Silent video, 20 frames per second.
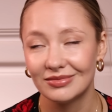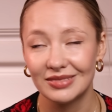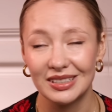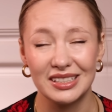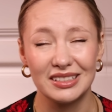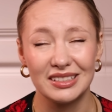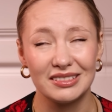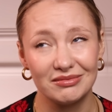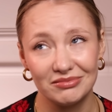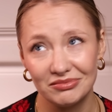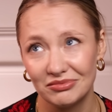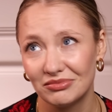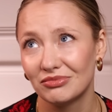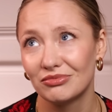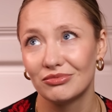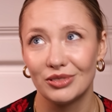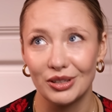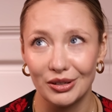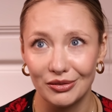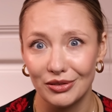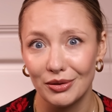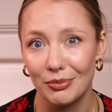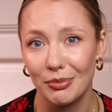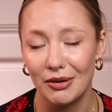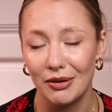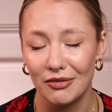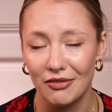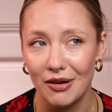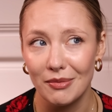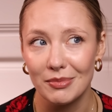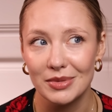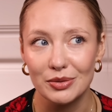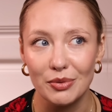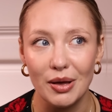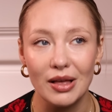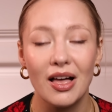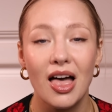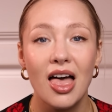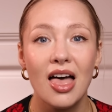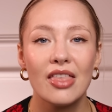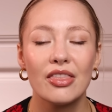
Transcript: I love the Parfum as well.